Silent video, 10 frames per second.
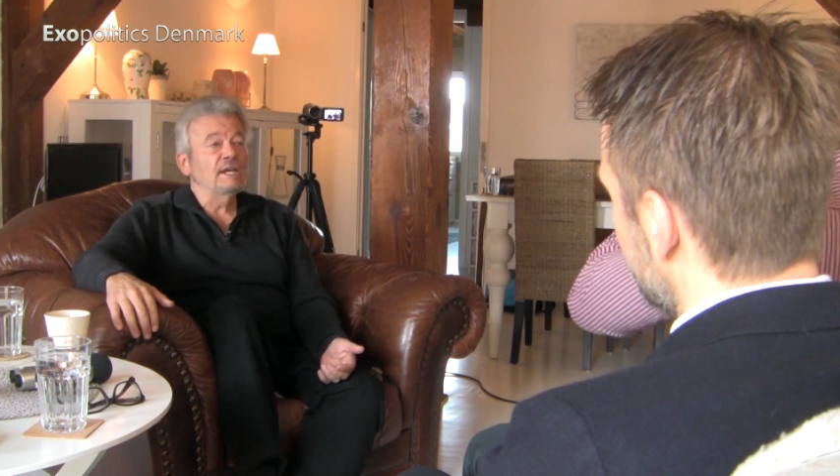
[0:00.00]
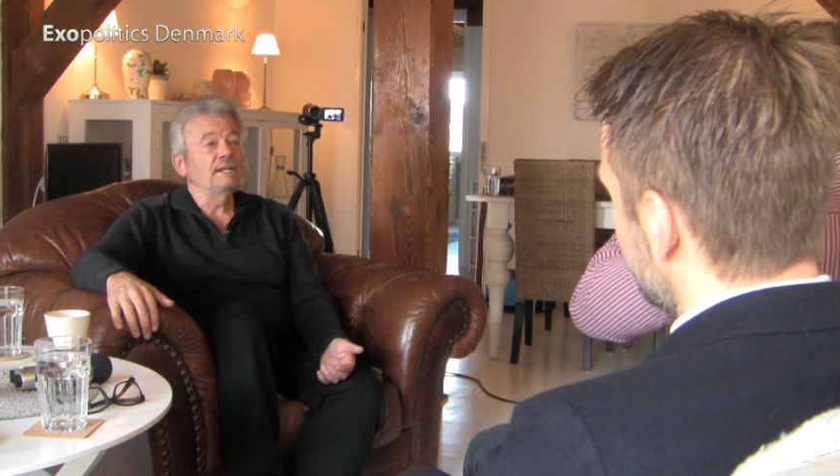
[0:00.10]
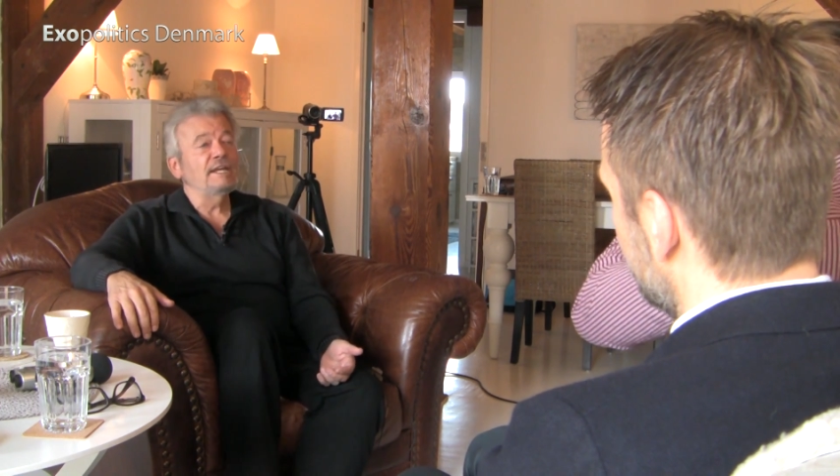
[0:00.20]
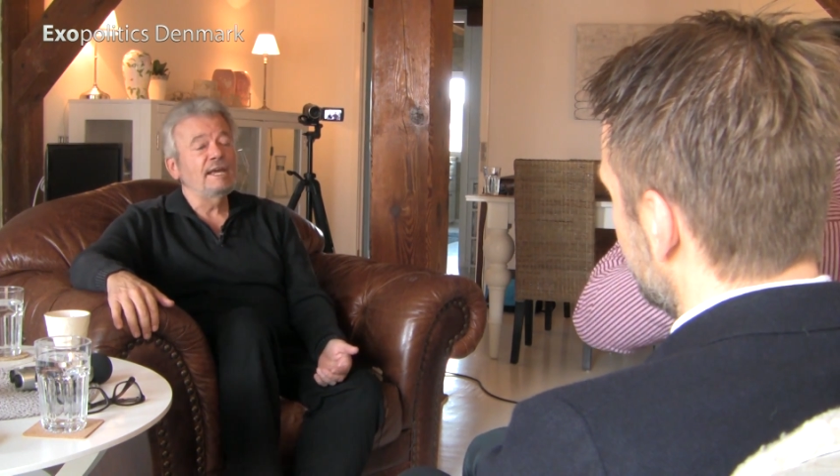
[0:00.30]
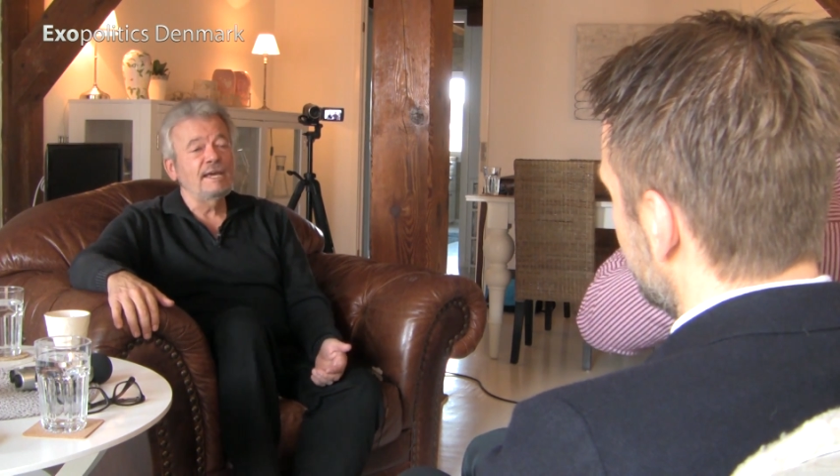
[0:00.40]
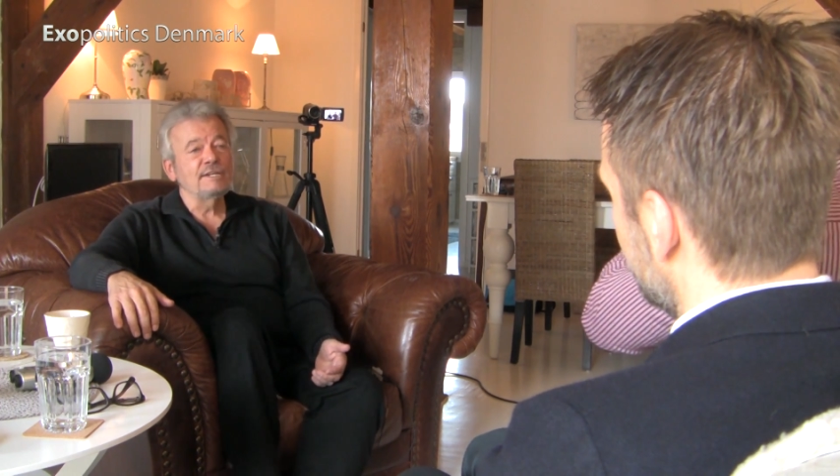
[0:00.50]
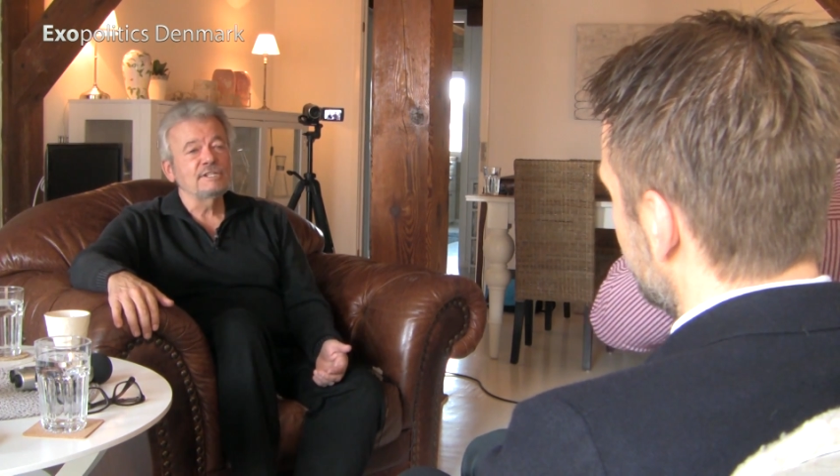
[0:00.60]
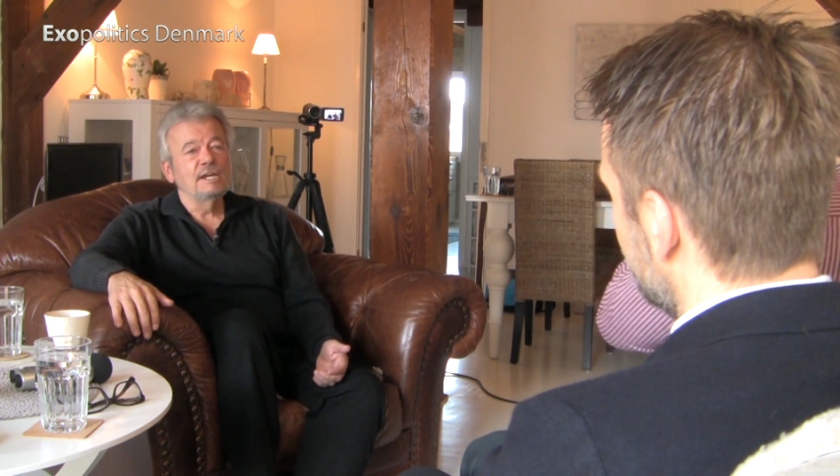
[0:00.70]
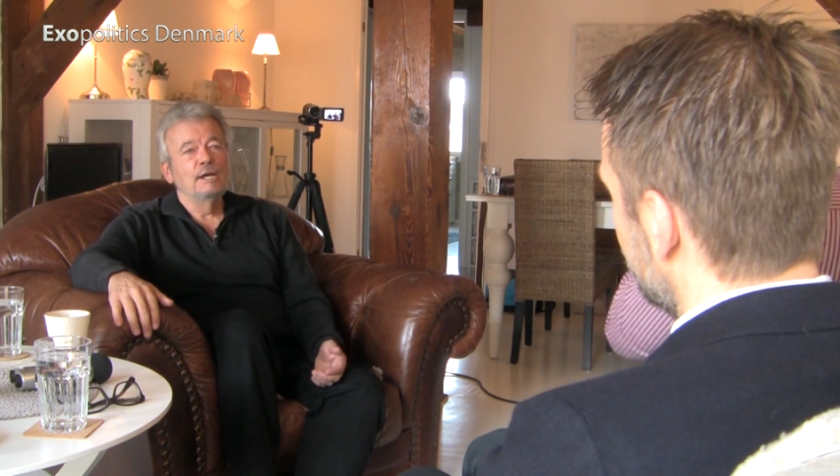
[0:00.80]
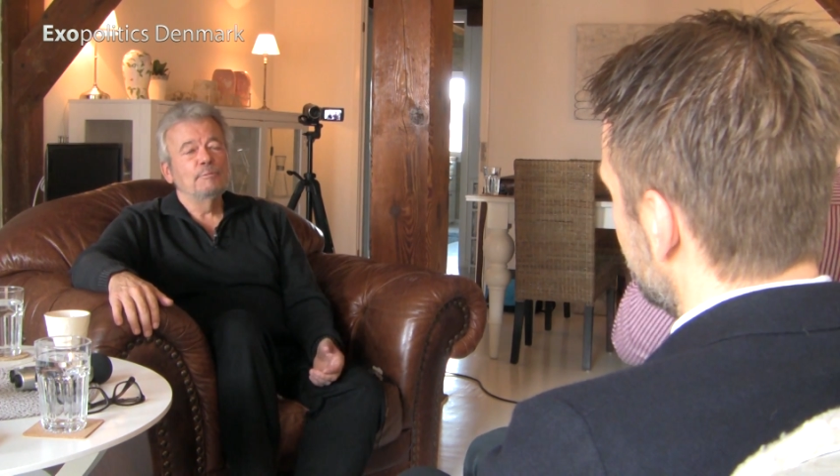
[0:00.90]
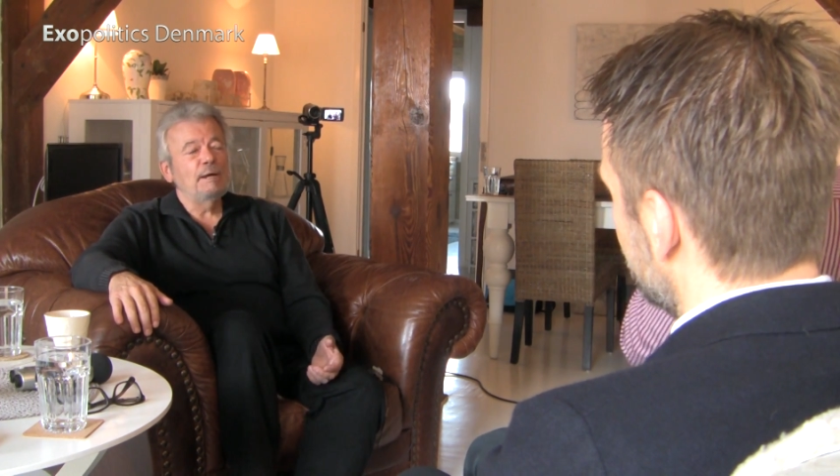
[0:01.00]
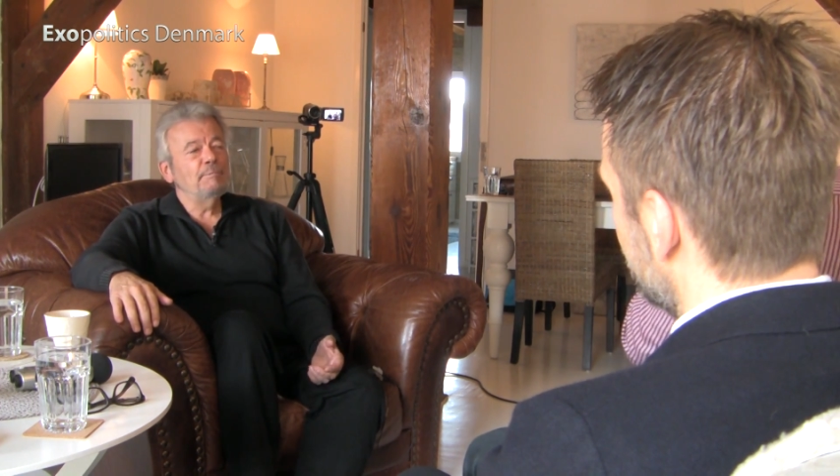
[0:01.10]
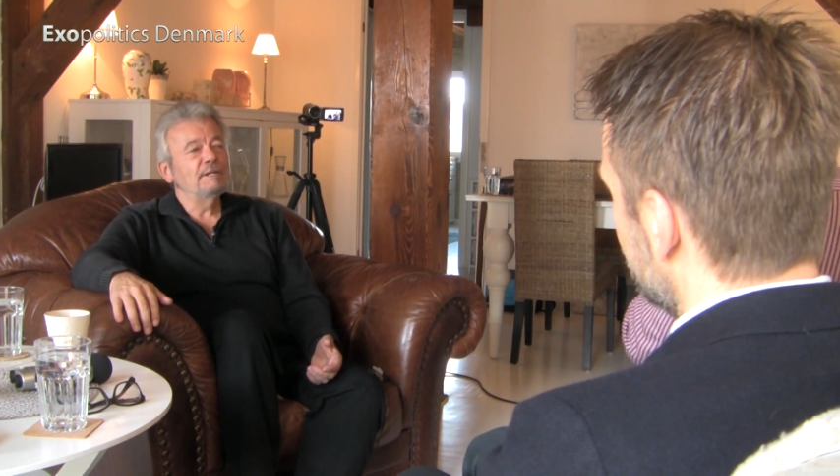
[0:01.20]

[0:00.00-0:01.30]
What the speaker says: and he has. Bob